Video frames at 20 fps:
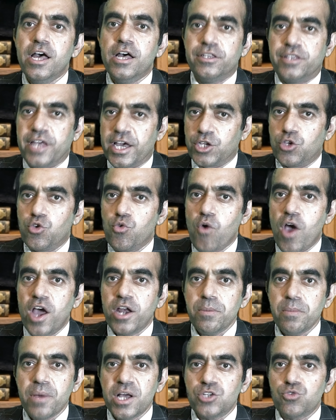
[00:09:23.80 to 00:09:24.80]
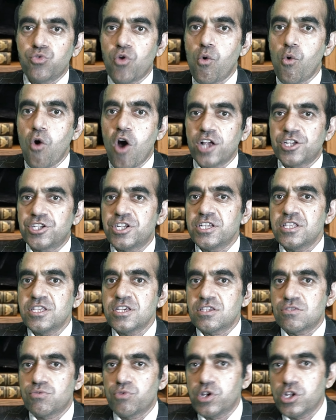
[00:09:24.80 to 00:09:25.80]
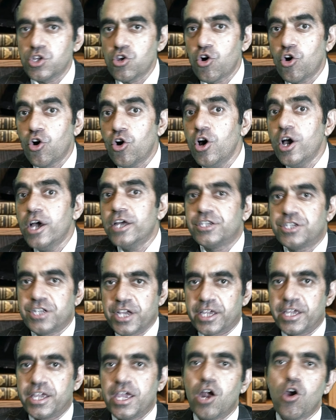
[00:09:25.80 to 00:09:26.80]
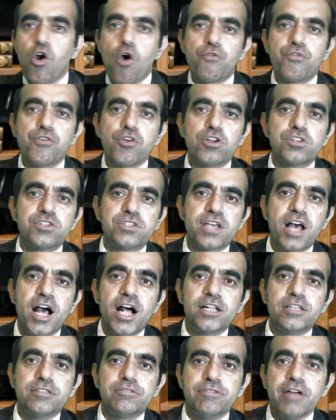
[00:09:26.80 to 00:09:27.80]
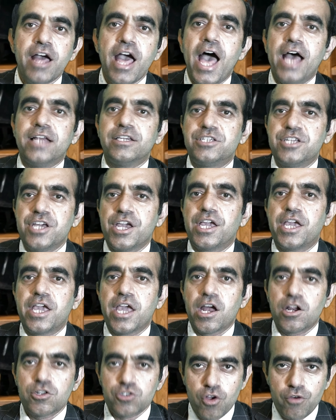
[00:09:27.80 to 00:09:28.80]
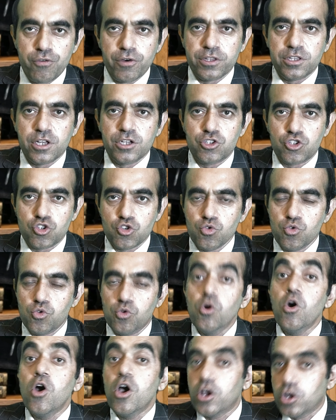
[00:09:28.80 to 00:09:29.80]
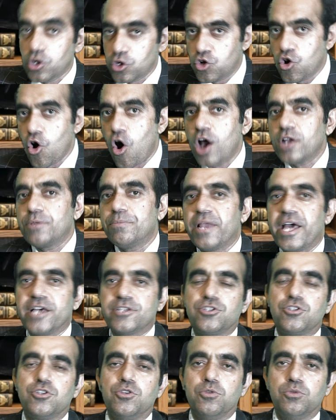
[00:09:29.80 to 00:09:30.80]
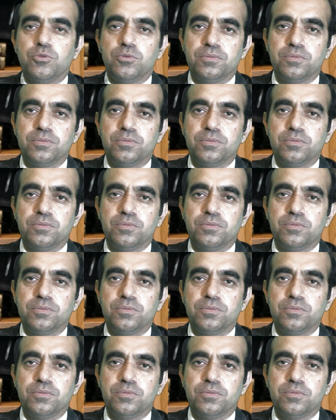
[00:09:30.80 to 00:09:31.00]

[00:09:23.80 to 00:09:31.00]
Thank you very much for watching this video. Take care of yourself and take care of others too. God bless you.